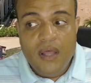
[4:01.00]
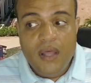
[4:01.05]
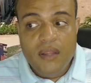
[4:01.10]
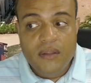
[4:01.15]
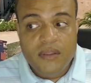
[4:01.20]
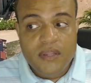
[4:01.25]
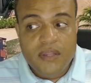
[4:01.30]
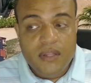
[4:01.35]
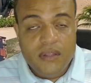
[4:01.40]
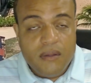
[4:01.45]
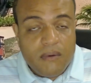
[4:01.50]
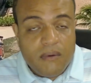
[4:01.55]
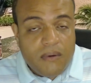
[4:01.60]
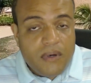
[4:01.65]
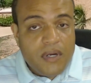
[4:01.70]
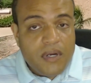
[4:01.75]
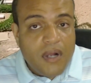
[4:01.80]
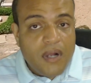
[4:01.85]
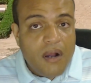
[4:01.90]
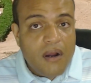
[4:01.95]
the
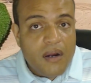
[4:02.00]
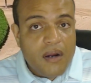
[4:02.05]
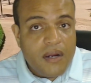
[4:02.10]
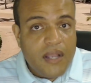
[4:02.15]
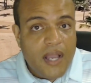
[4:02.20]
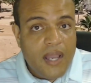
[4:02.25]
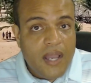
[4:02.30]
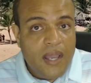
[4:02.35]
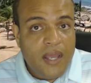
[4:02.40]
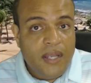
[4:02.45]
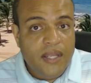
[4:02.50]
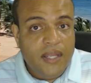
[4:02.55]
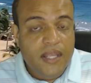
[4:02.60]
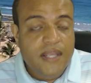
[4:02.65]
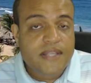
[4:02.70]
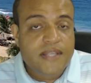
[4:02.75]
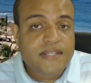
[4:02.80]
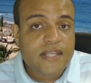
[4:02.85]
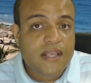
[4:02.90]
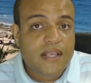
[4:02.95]
Lord our God
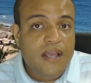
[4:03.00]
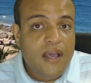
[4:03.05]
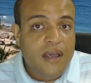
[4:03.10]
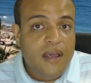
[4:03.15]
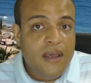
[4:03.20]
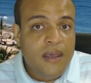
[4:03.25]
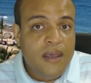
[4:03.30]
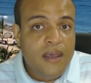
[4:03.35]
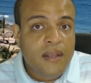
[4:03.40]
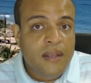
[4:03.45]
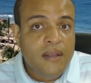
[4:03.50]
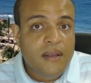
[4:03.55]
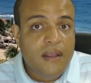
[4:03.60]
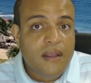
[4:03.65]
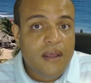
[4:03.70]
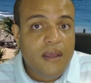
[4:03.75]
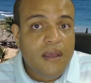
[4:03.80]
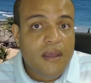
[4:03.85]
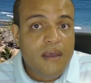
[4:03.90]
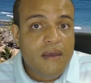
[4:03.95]
is a God
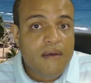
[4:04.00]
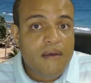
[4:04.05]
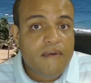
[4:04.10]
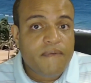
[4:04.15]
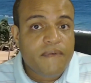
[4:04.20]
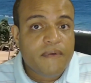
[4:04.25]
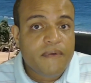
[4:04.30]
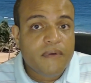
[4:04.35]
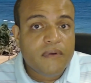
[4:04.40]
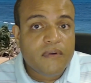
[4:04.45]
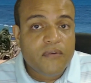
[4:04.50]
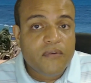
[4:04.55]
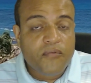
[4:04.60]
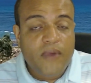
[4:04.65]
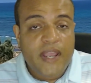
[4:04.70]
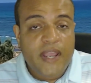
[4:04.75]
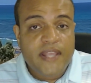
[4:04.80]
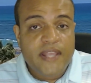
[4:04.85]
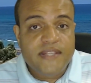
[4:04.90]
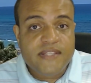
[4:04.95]
of
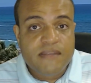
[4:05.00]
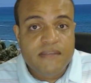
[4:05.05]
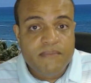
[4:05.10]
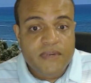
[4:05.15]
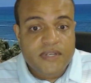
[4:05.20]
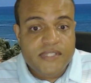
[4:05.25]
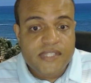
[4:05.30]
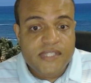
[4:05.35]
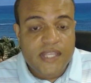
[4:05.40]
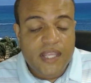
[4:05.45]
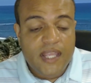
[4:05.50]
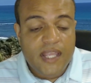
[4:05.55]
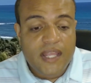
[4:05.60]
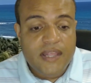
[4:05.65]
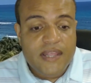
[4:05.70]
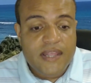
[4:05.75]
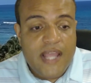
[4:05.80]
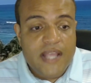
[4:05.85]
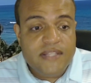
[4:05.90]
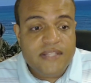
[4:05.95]
grace and mercy,
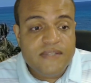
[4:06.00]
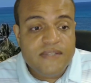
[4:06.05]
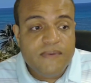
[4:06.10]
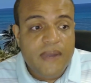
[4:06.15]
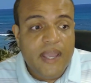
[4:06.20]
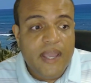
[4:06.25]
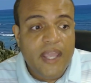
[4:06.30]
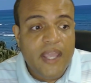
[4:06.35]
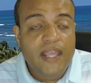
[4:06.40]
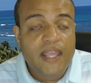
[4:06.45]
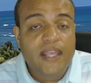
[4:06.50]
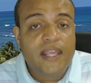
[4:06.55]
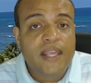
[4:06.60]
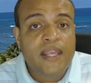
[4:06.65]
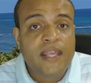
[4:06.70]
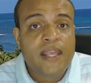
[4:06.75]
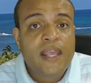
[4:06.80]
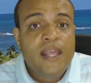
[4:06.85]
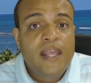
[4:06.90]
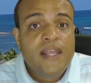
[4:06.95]
and that's why
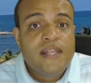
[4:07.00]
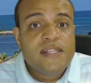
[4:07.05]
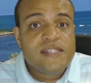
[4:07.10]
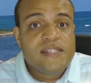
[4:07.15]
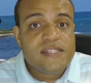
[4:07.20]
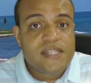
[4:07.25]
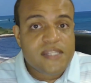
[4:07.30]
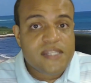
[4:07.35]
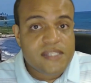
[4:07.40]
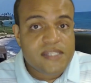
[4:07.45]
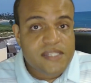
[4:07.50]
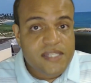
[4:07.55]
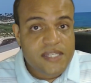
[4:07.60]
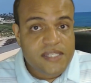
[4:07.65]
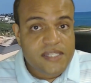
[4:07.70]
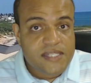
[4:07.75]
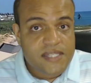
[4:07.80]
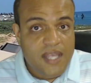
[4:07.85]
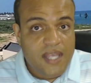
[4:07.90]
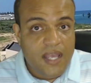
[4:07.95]
He sends
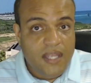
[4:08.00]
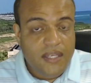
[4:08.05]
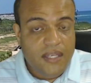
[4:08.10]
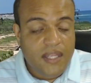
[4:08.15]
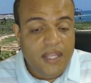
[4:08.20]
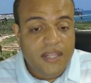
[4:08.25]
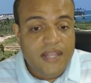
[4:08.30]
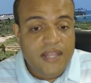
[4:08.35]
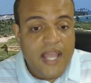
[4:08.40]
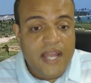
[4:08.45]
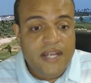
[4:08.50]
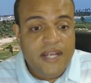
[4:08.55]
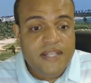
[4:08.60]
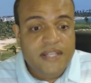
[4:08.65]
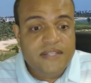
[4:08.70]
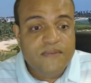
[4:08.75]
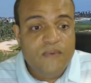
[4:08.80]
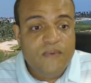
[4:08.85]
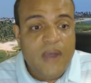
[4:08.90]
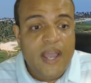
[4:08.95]
His Son, and that
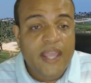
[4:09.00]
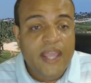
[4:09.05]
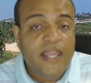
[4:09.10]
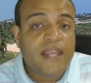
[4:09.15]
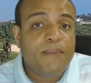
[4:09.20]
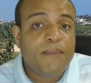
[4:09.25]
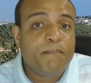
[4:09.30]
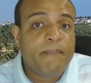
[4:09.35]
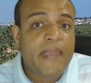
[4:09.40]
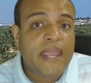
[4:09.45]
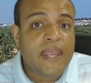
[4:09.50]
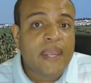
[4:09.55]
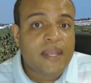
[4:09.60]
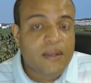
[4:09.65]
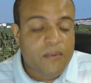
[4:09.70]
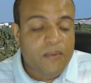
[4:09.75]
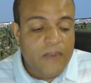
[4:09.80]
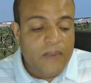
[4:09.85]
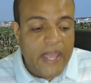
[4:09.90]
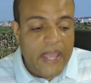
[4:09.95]
is why He made
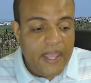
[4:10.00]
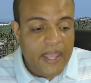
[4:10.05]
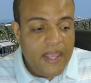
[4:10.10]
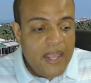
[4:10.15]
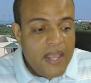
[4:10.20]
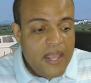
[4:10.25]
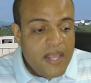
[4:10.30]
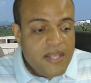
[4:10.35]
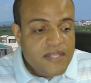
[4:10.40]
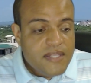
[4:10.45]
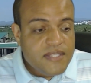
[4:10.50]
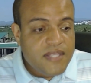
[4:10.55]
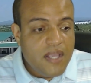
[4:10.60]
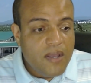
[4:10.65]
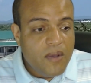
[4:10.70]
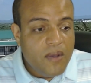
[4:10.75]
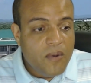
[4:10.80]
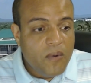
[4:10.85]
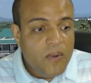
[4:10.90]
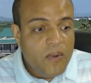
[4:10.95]
a way.
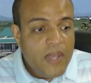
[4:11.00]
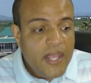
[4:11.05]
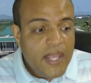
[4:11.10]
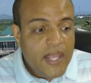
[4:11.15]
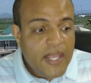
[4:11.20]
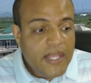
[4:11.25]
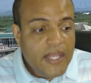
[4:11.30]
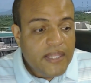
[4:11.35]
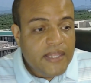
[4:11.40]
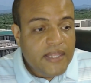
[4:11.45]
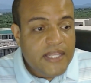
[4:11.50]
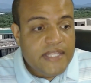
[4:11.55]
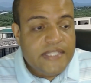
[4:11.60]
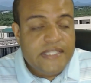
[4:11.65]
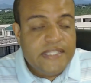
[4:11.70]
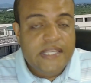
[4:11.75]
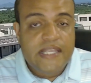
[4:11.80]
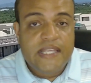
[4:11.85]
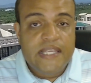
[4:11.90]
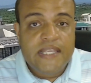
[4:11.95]
So
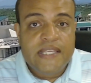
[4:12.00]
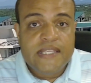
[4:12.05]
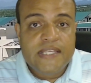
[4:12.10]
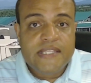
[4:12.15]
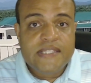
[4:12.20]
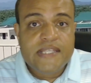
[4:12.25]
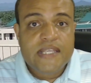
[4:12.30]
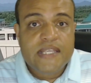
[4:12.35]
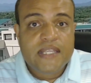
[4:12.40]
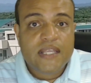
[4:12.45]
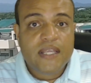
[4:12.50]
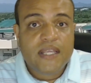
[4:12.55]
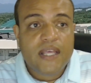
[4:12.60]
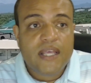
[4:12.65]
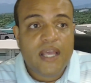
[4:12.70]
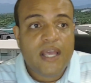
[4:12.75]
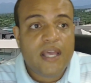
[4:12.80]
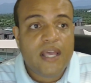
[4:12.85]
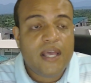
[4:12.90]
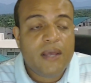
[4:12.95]
this is
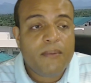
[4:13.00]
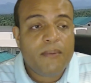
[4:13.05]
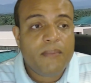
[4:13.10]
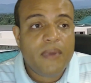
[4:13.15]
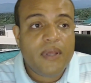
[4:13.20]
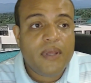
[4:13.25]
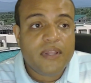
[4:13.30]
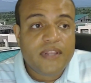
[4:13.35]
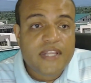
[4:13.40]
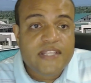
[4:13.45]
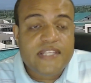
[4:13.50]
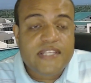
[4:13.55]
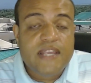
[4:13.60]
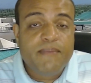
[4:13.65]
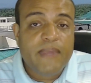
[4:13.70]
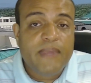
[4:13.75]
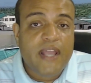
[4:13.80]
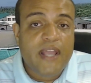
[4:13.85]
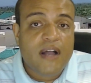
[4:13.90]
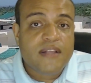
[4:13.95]
um, this
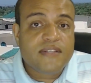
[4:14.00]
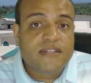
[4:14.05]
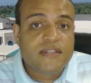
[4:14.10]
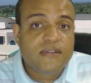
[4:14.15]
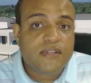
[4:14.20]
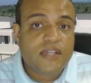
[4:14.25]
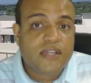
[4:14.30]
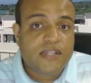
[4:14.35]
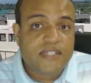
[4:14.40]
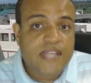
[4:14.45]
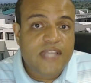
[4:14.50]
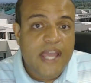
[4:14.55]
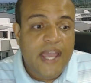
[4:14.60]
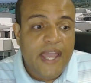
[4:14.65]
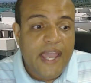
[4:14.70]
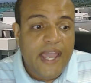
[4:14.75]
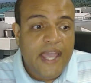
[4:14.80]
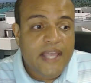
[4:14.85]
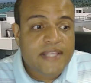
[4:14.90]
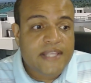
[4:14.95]
can be also looked
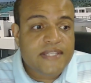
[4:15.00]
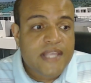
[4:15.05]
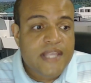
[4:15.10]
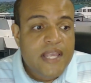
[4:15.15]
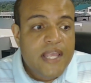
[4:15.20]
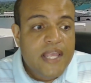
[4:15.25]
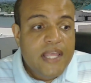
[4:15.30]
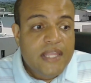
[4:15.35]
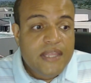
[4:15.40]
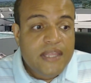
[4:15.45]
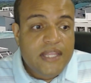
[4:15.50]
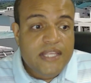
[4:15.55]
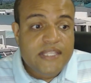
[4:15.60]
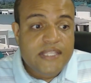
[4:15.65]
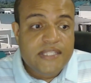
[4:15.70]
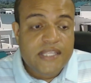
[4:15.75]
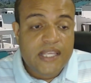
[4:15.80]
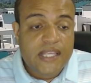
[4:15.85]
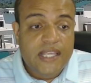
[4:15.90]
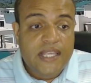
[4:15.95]
at as
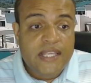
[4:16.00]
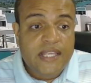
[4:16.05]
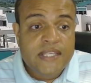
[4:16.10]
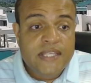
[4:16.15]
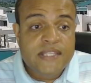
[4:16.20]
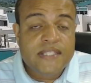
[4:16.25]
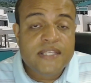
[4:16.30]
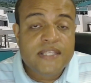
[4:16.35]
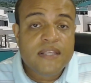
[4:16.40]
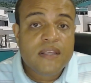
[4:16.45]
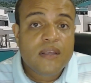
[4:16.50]
this is